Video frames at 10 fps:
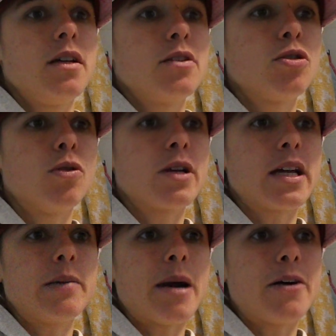
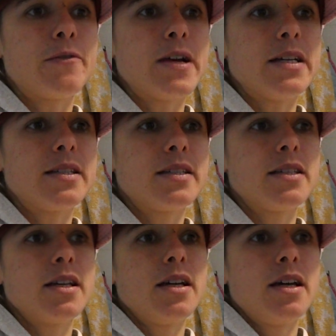talking about this
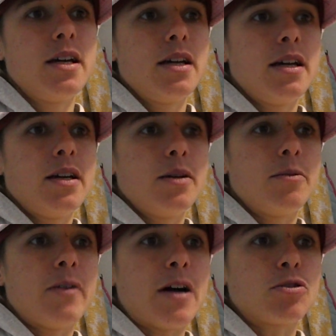
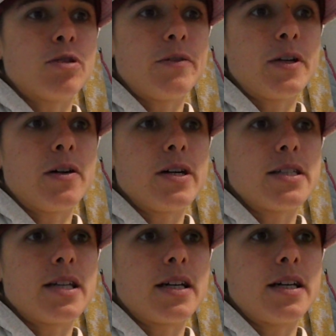without
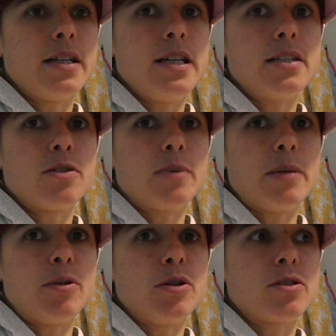trivialising the needs of
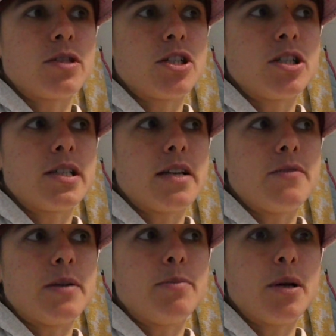people whose condition is
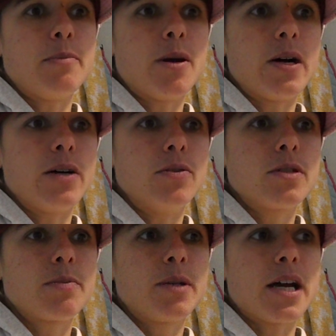anything but
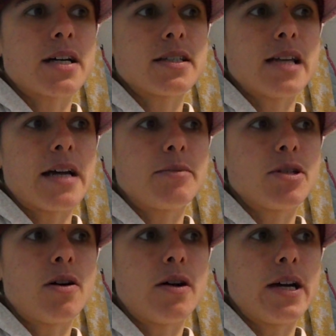mild, but at the same
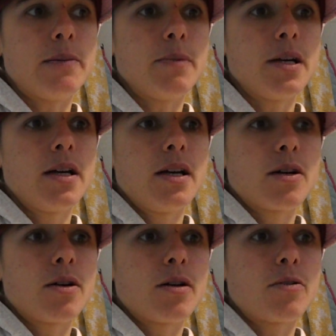time
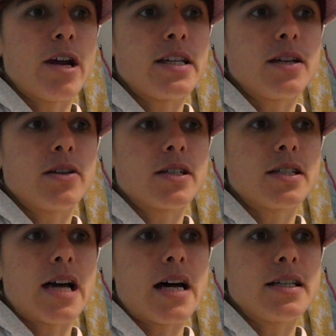creating
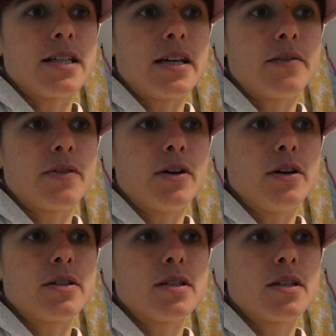understanding
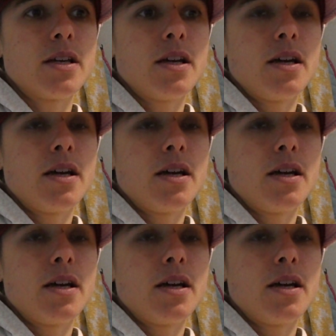that